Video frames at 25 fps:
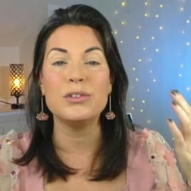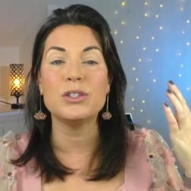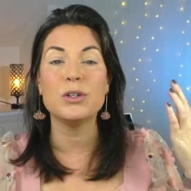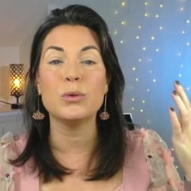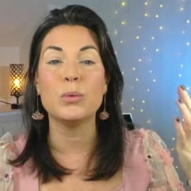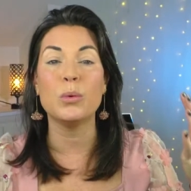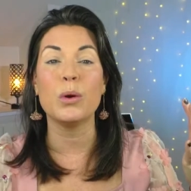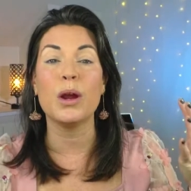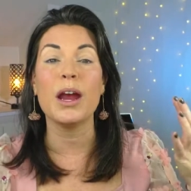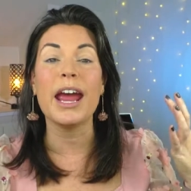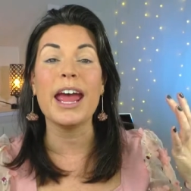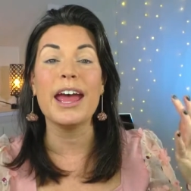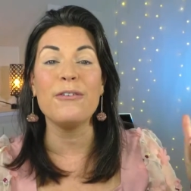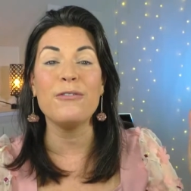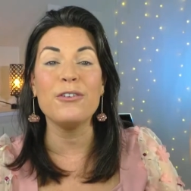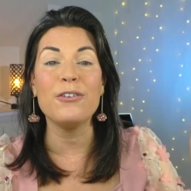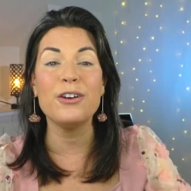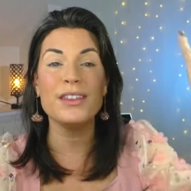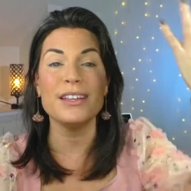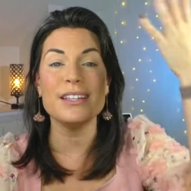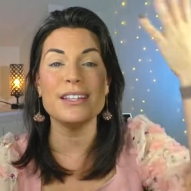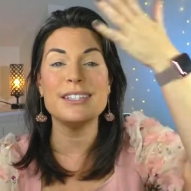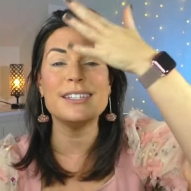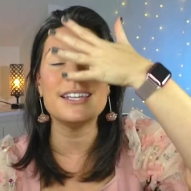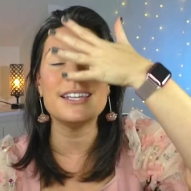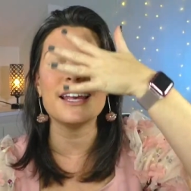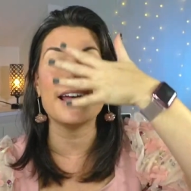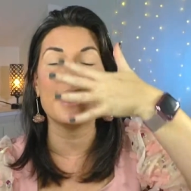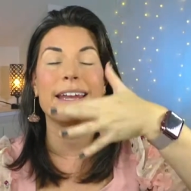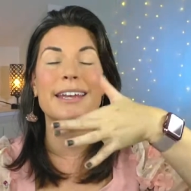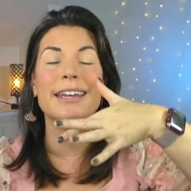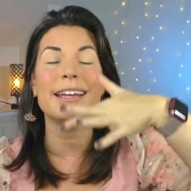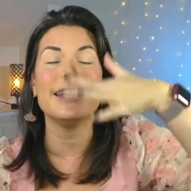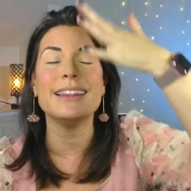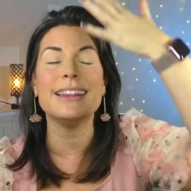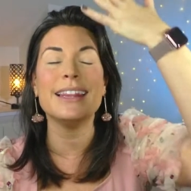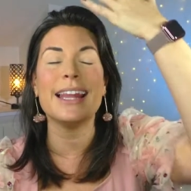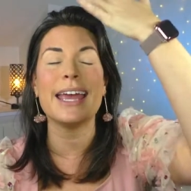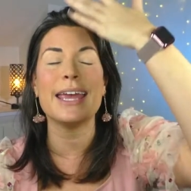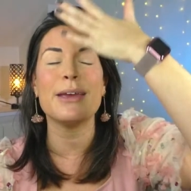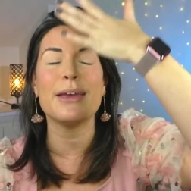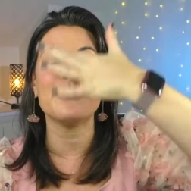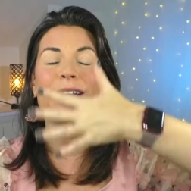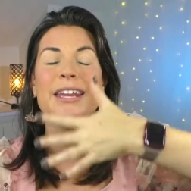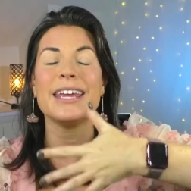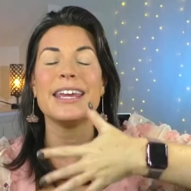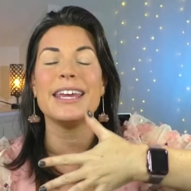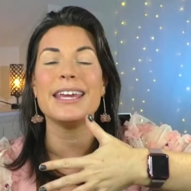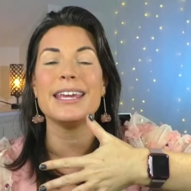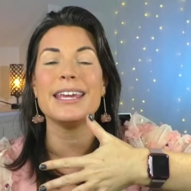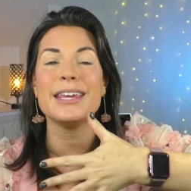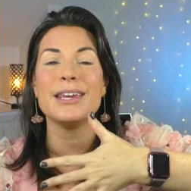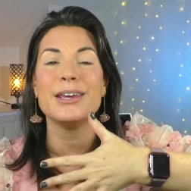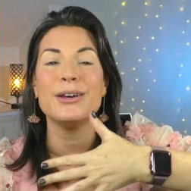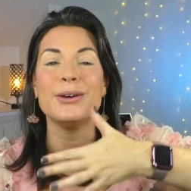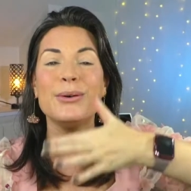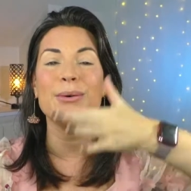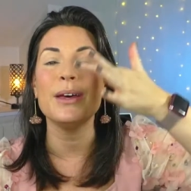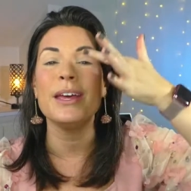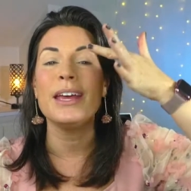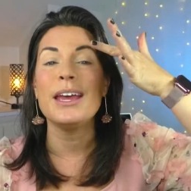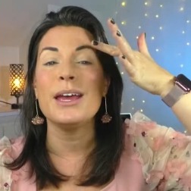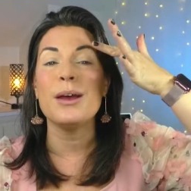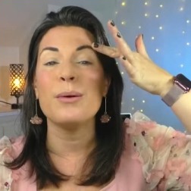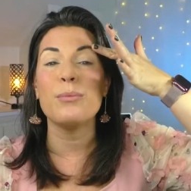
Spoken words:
so wherever the sunlight would hit you,